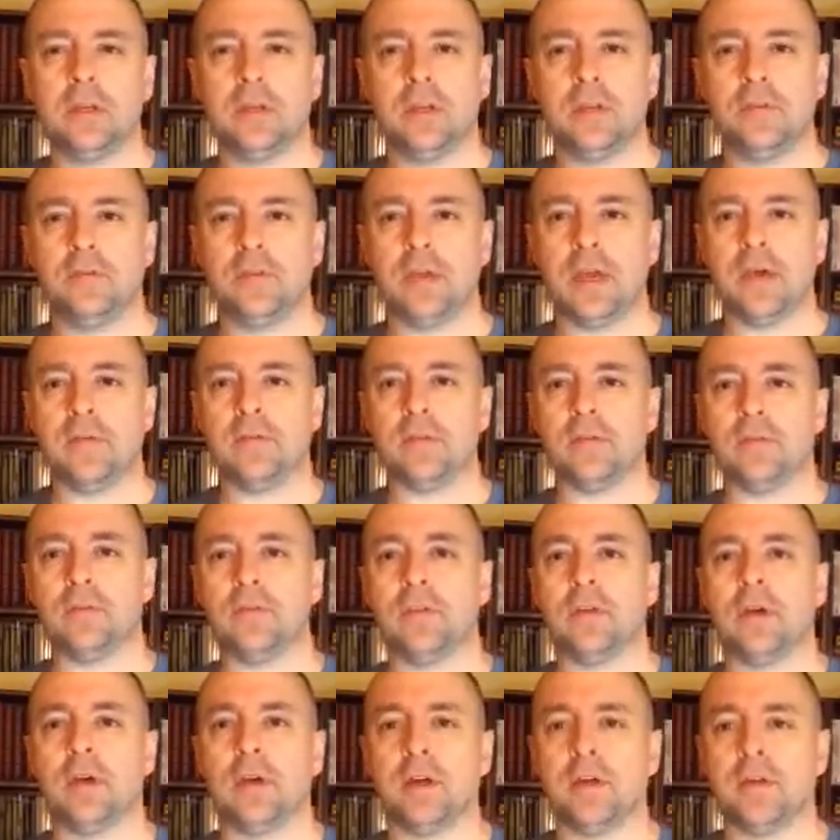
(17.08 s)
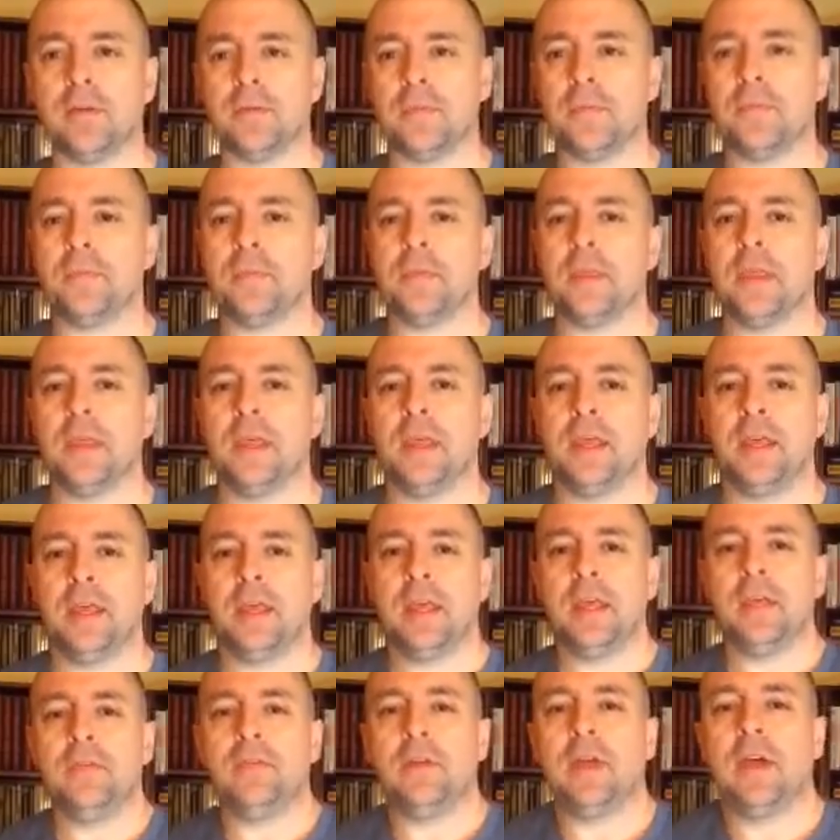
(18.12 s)
If you haven't
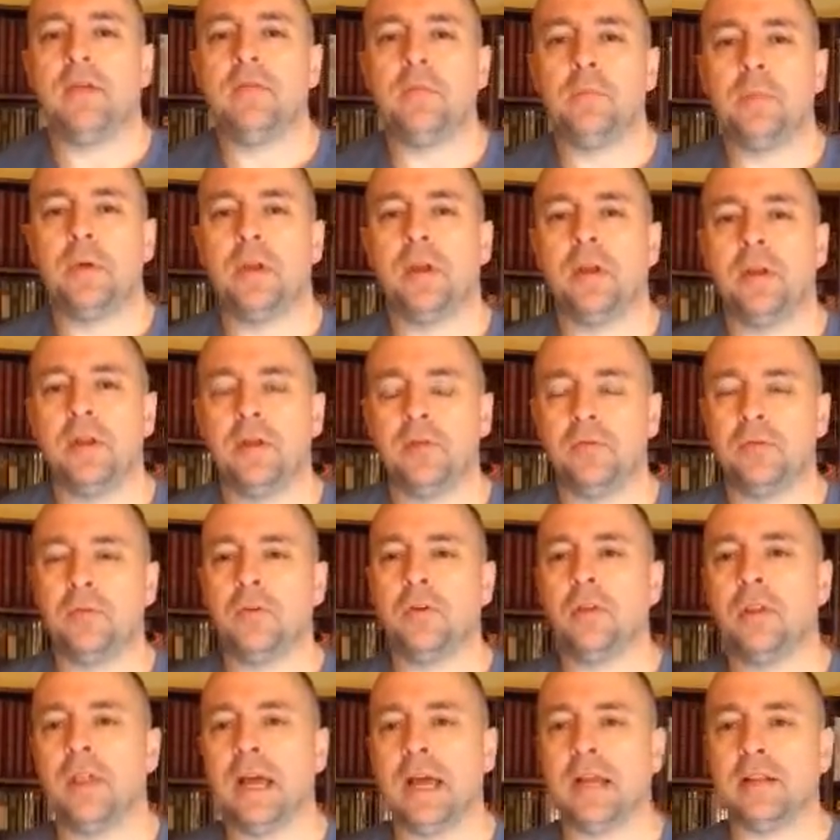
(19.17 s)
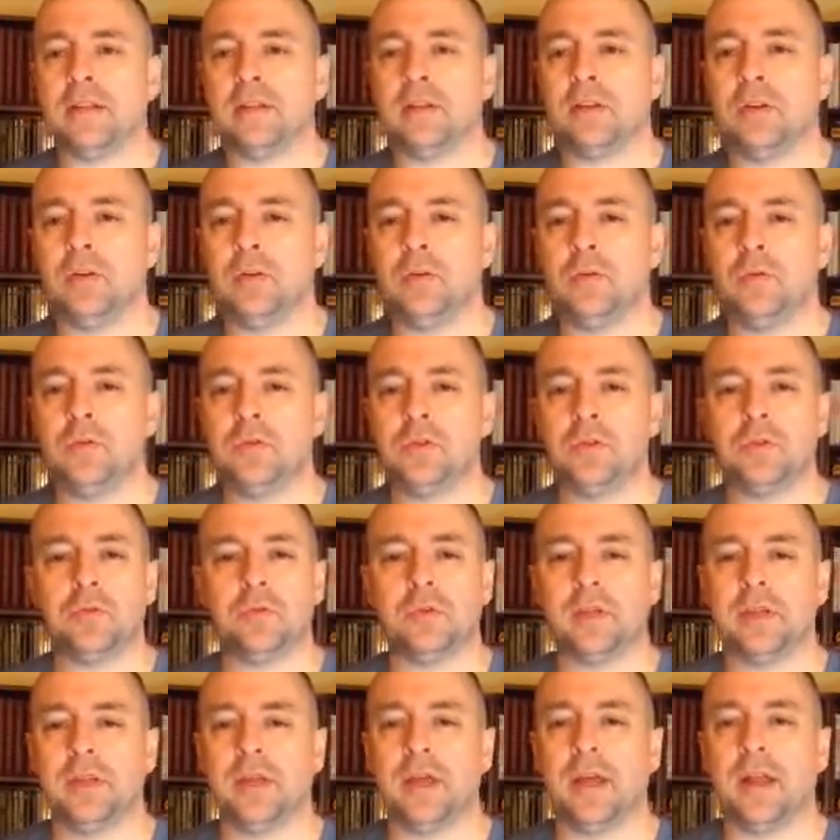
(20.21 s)
been on Infogalactic News, you
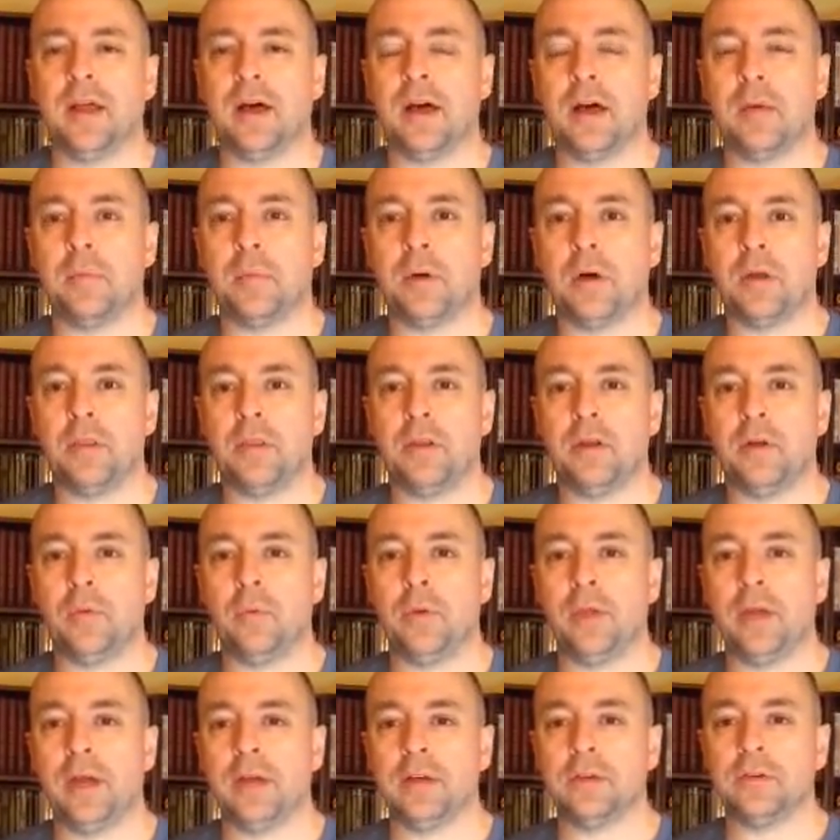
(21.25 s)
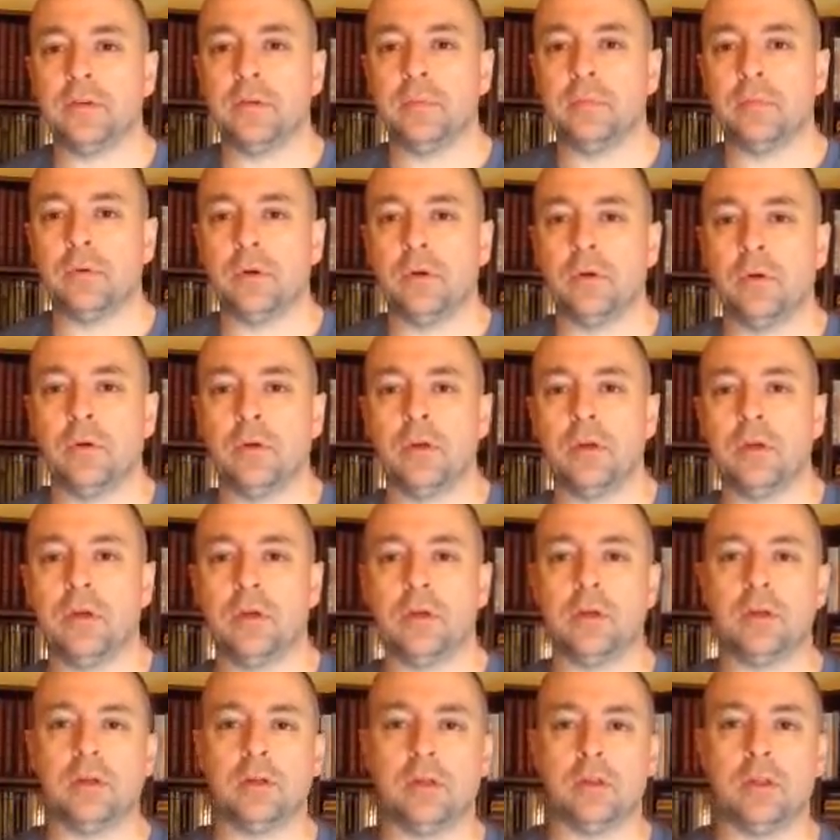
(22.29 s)
really got to hop on there. We actually broke
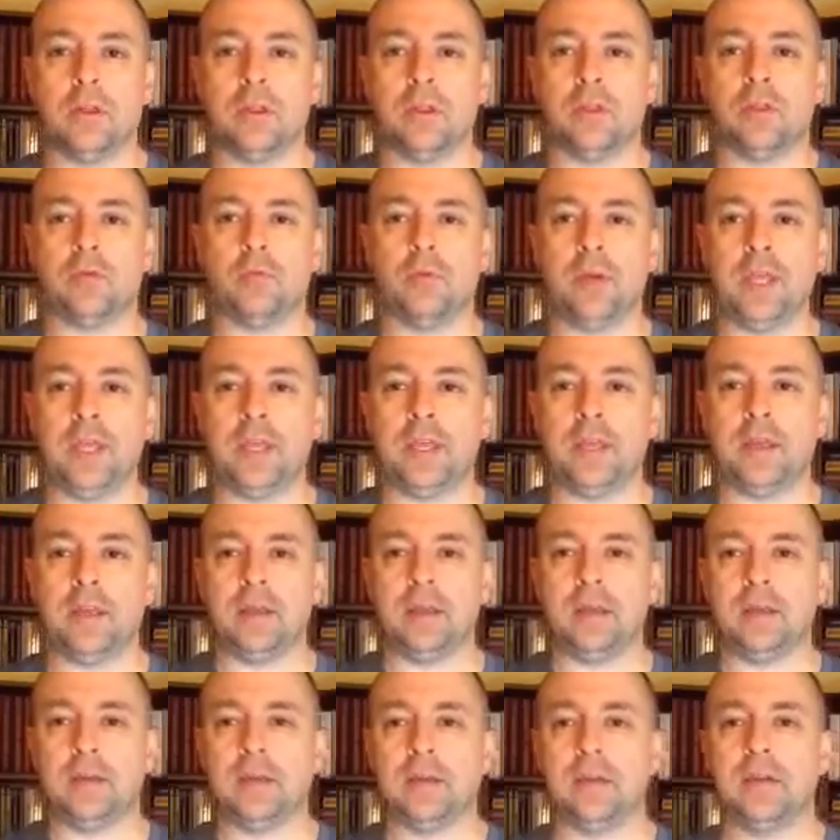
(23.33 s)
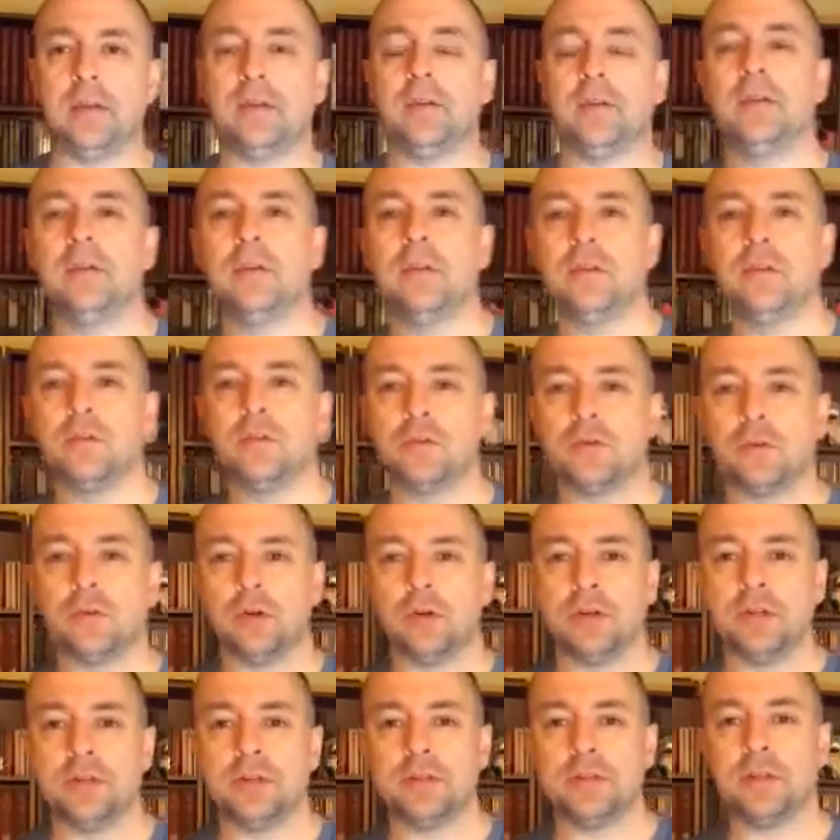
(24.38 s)
3
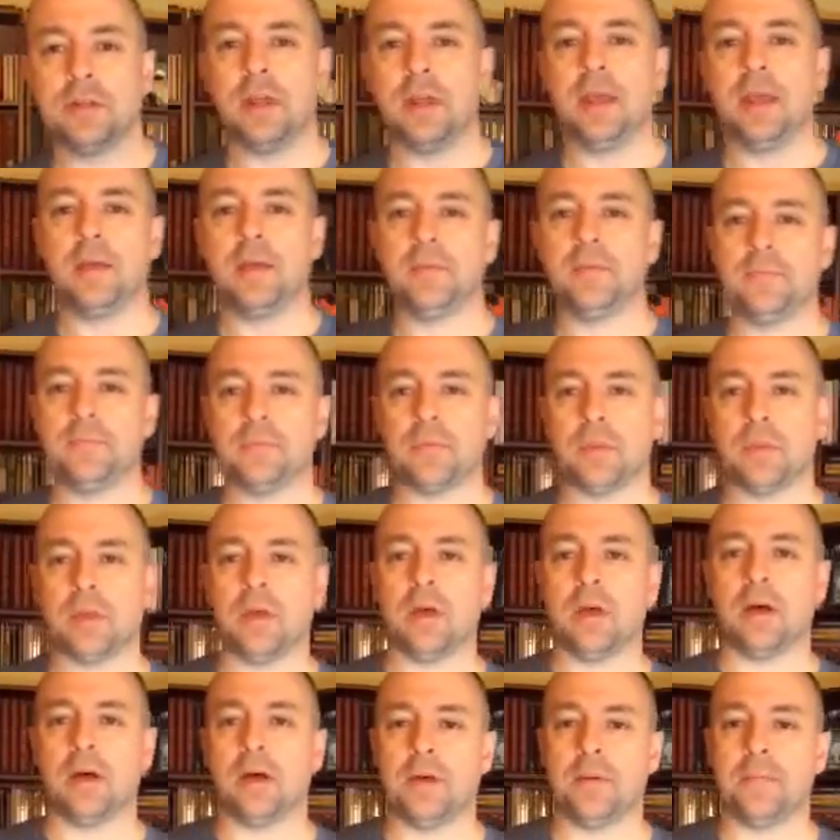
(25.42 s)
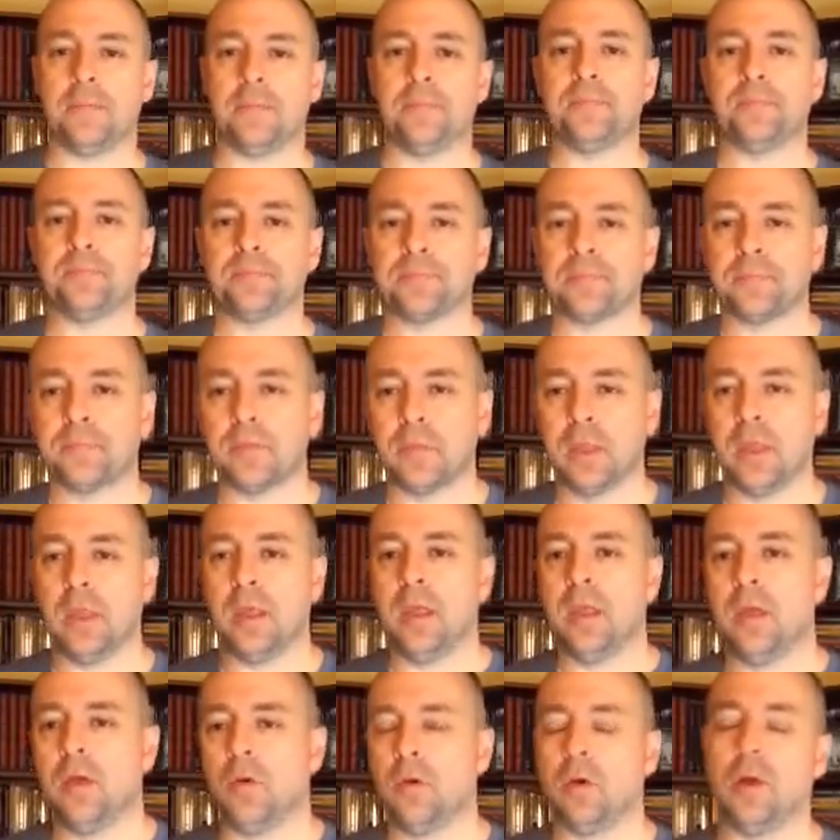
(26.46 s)
stories today. Well,
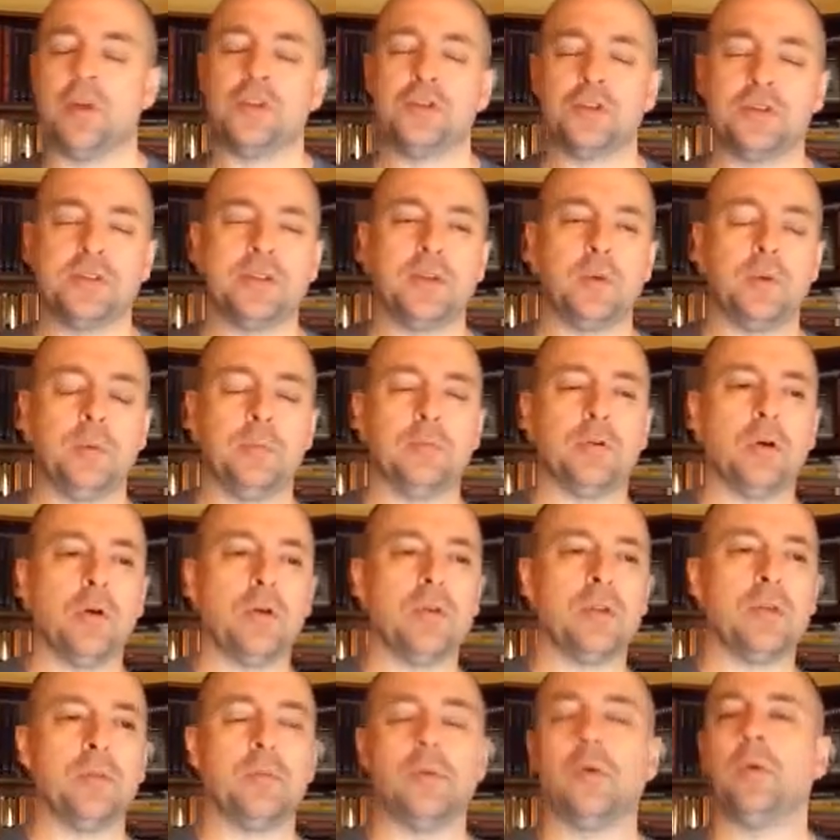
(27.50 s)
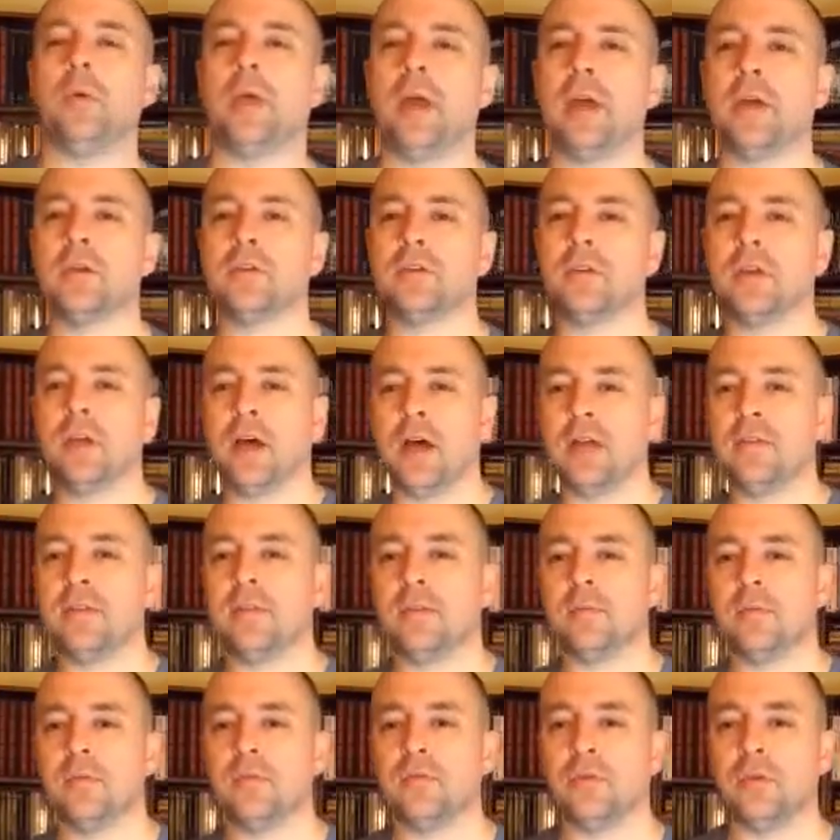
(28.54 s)
I shouldn't say we broke them, but we actually got to
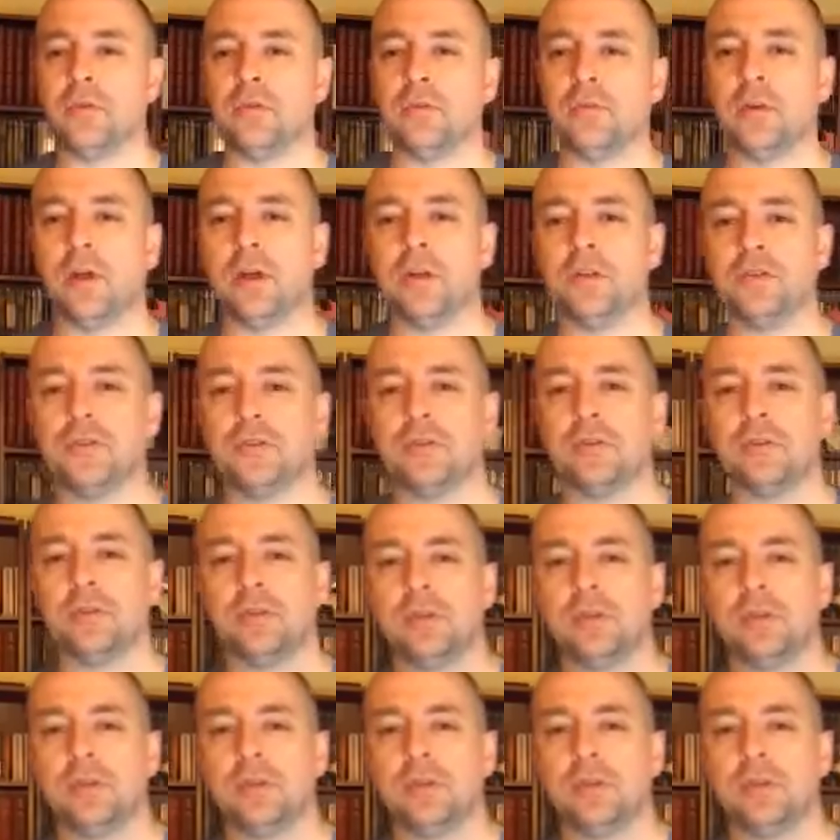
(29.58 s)
them before Drudge.